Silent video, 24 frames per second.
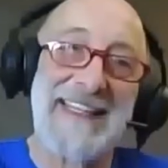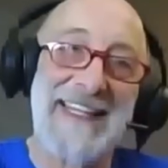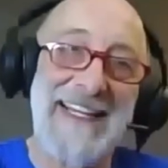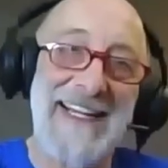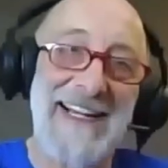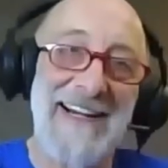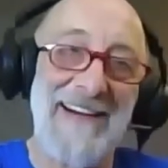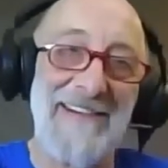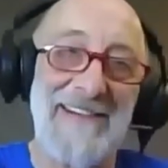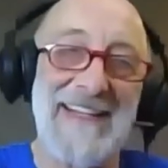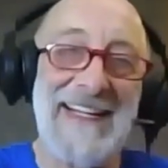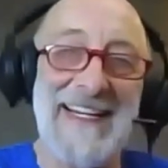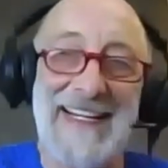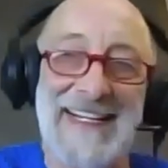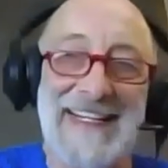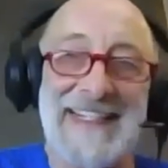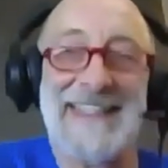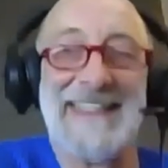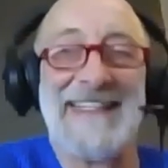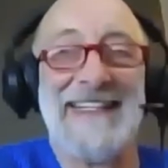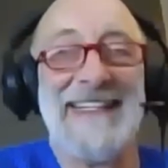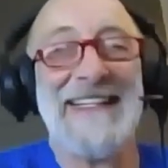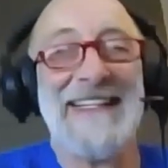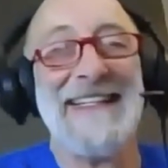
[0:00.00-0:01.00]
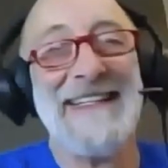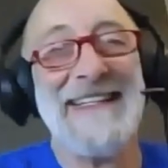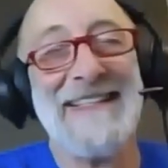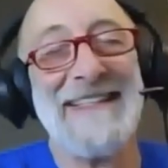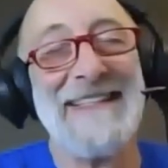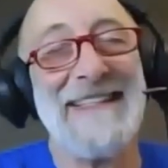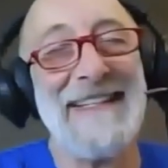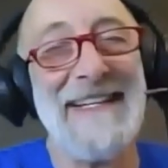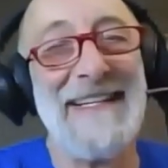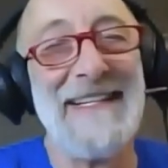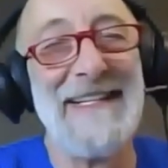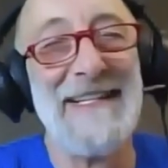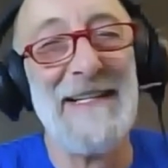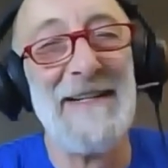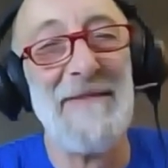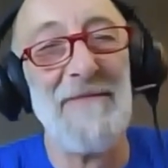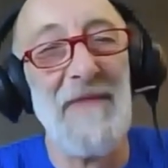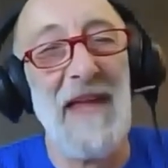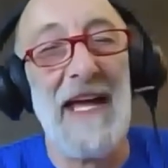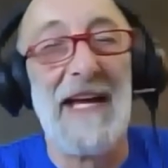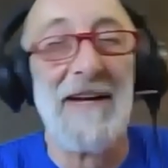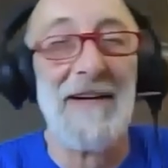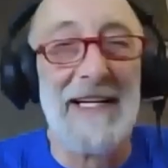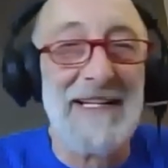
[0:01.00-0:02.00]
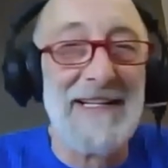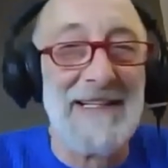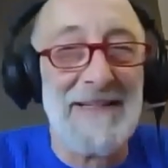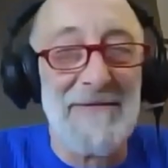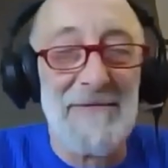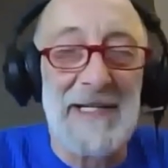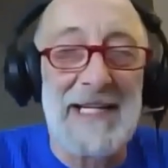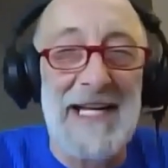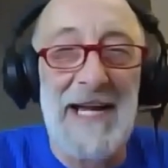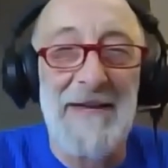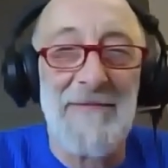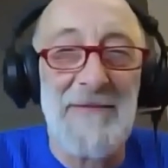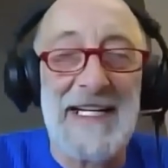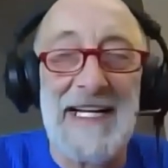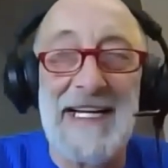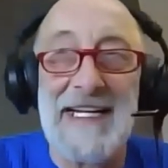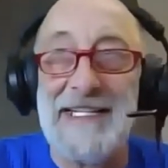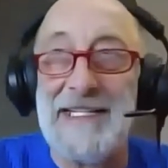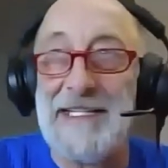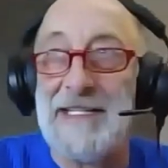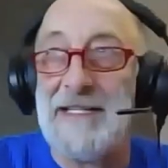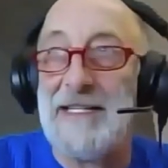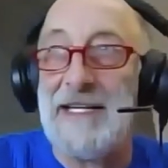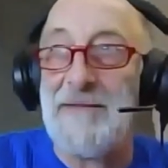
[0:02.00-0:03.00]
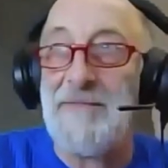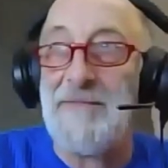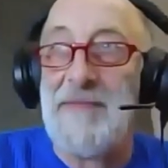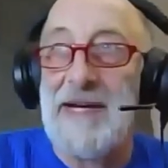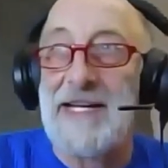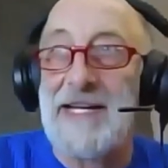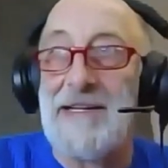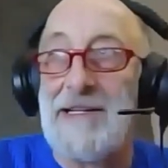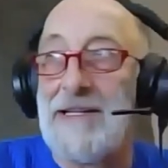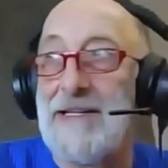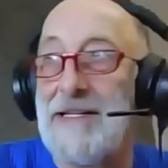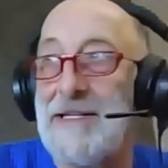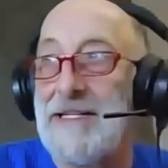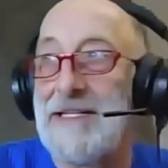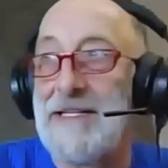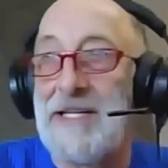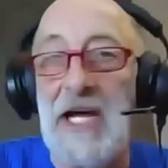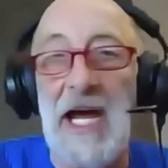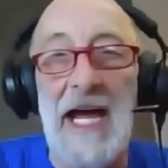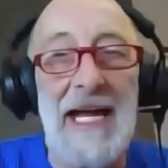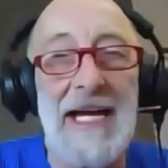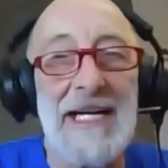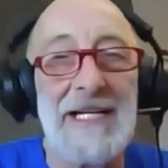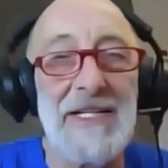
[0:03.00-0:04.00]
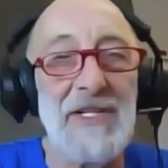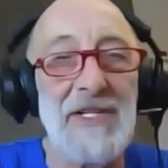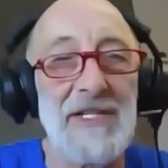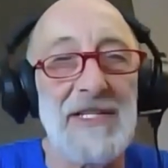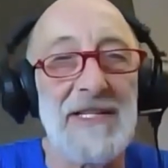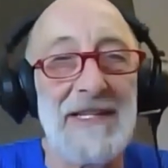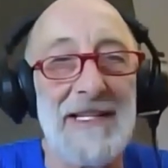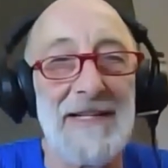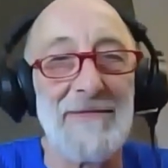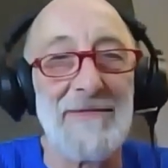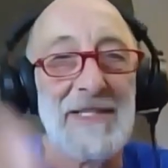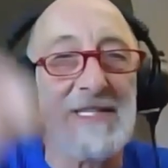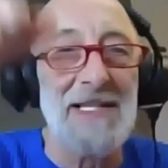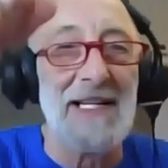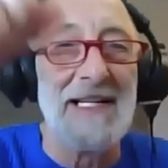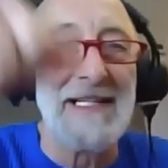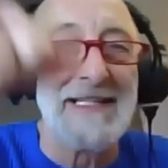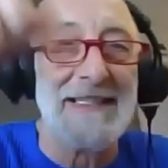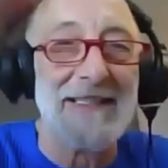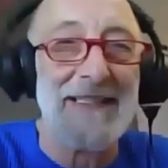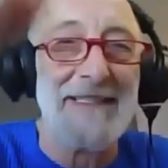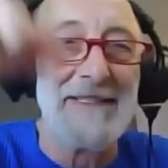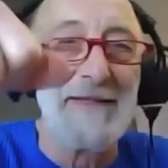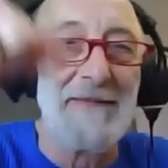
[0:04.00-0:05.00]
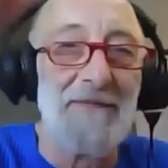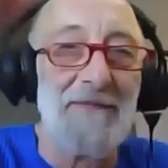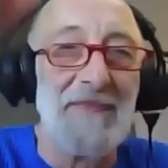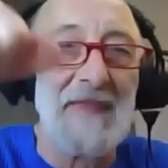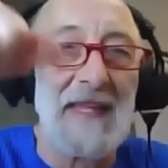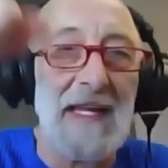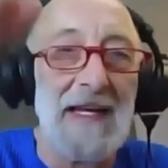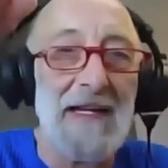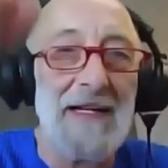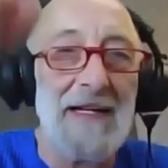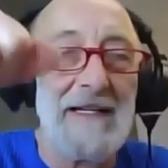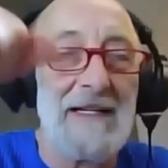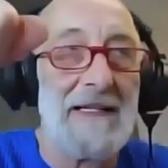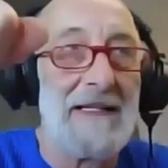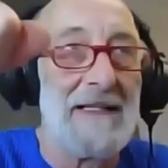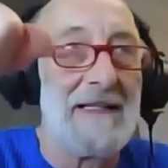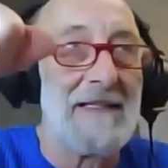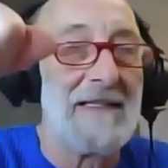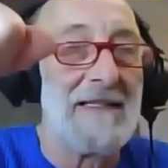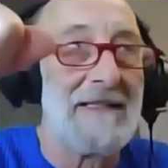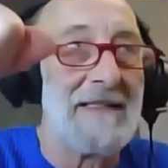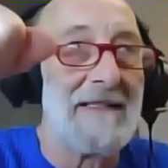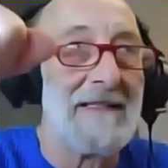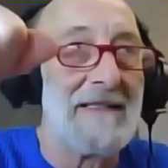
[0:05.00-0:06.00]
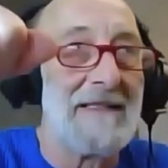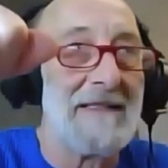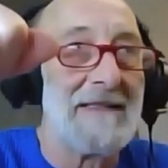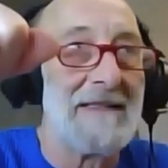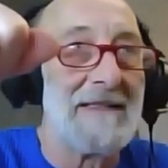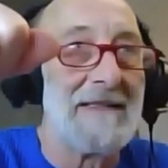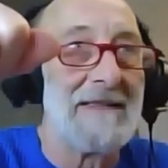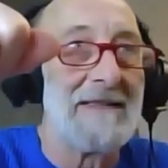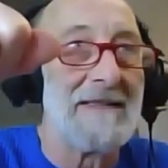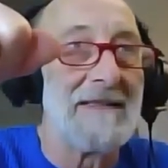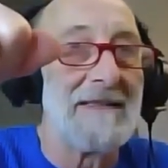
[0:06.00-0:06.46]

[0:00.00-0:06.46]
there, yeah. It came in a metal case that was like a